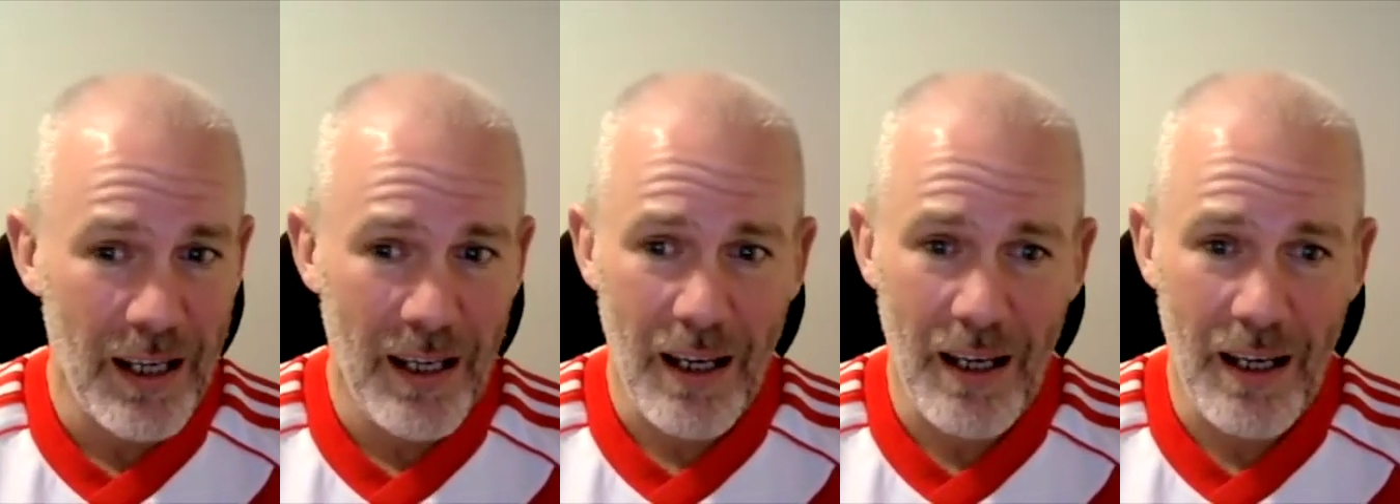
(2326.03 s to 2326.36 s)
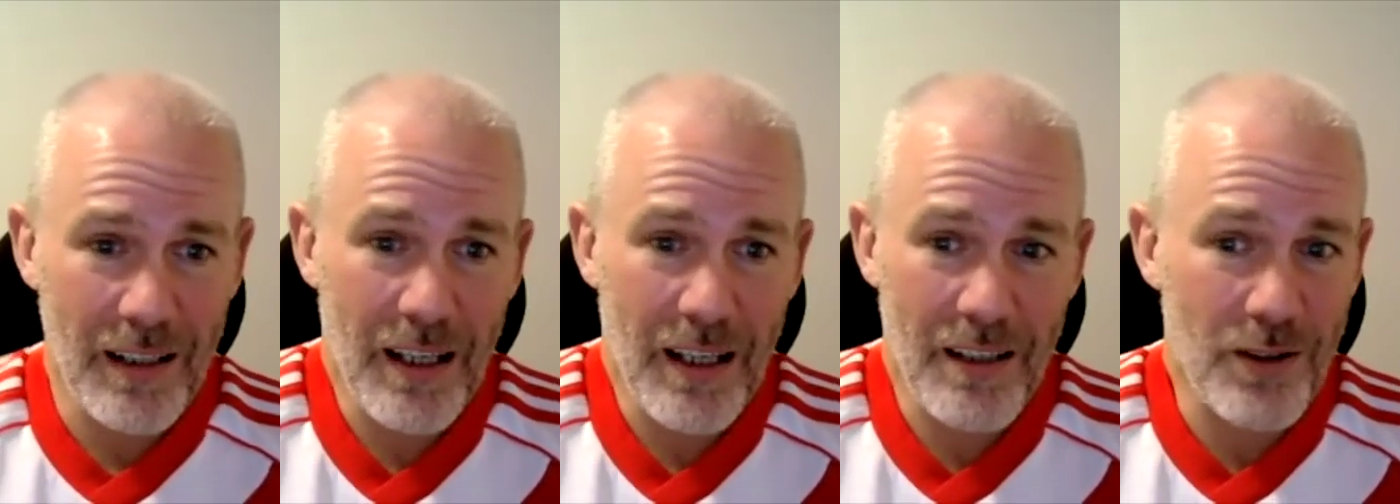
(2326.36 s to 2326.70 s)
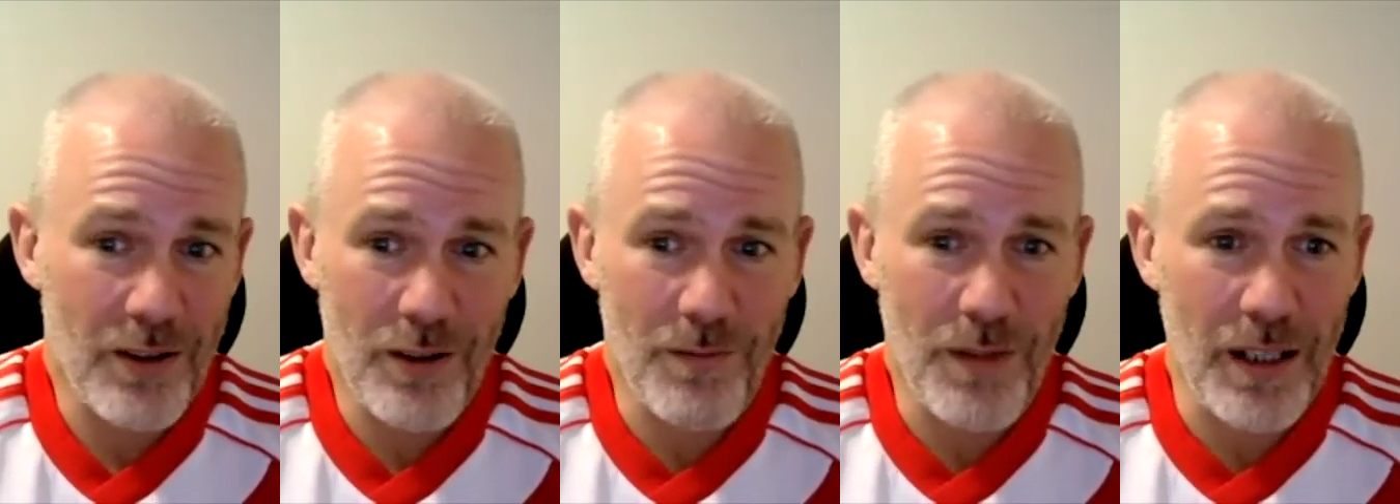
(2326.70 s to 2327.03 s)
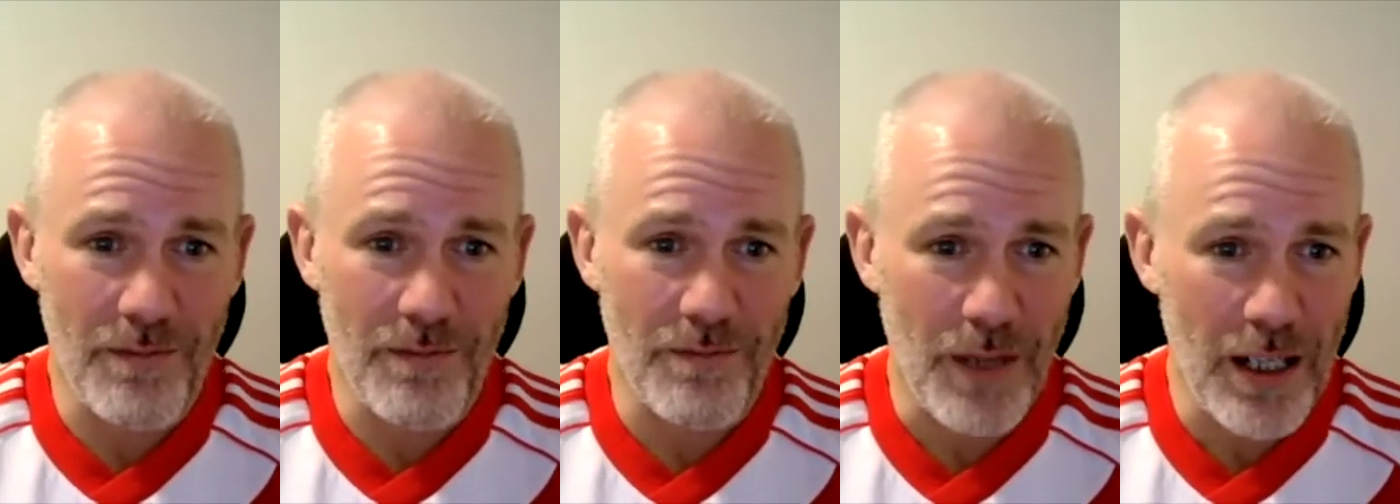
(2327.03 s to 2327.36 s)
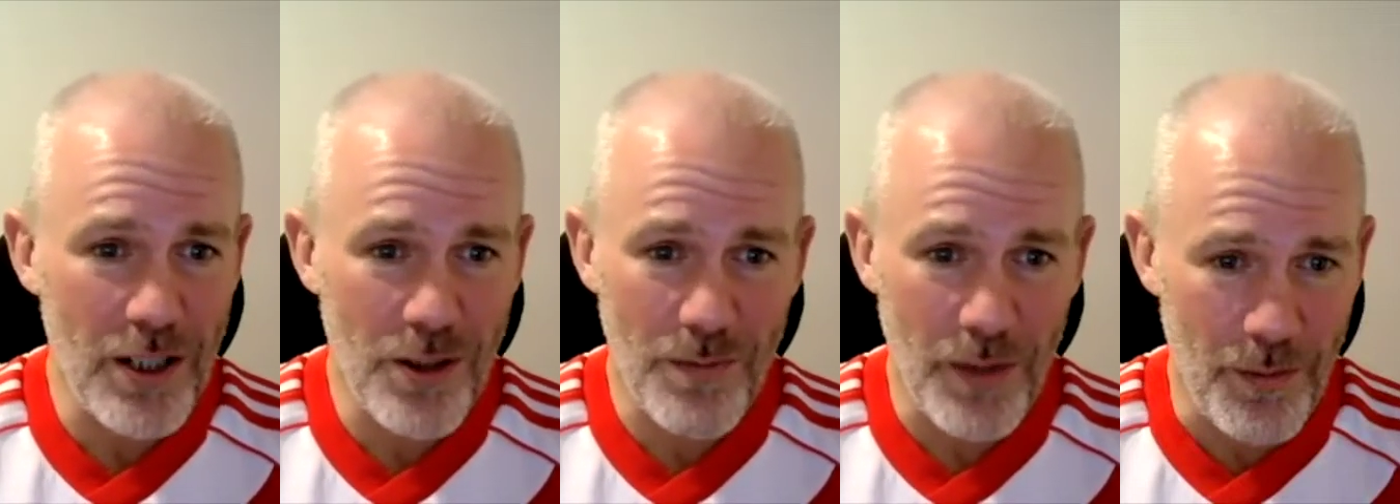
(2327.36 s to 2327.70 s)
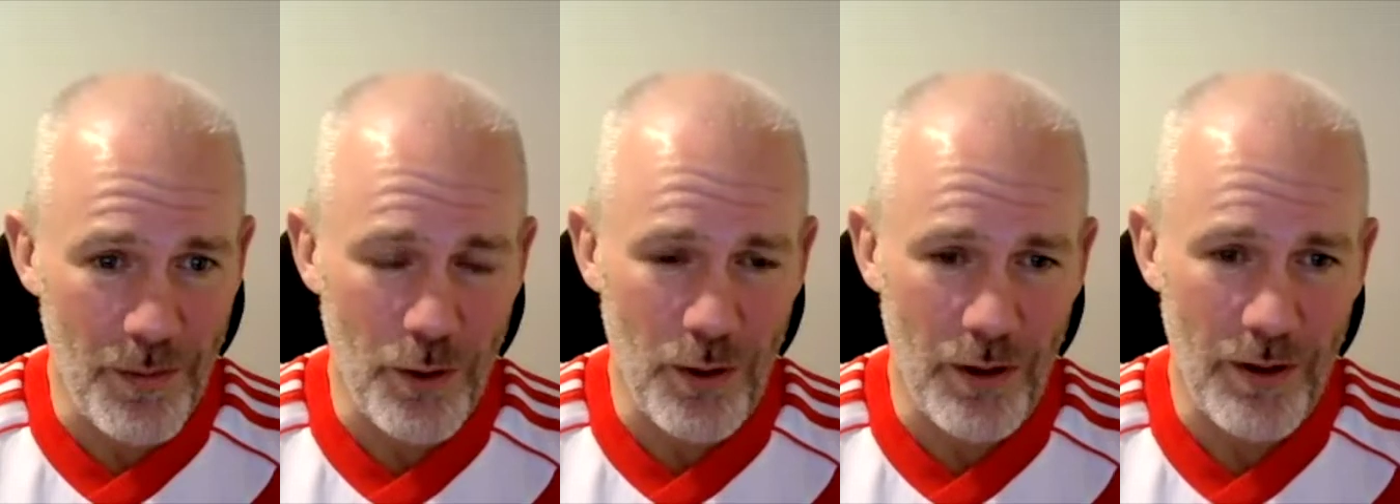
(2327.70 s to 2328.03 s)
And again, they could have beaten Belgium by
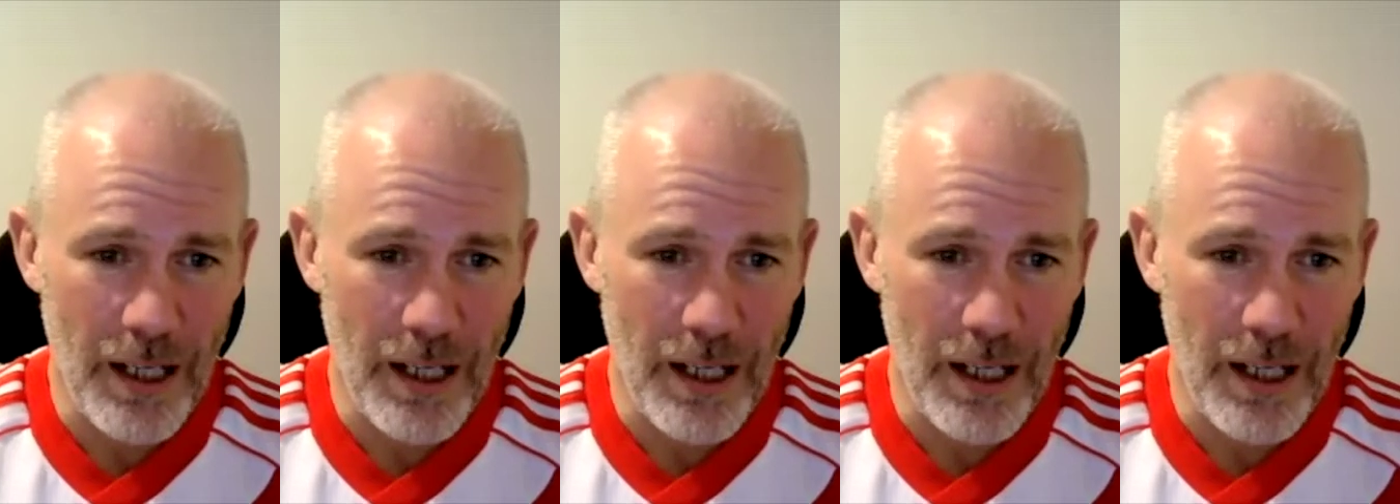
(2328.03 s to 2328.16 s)
more.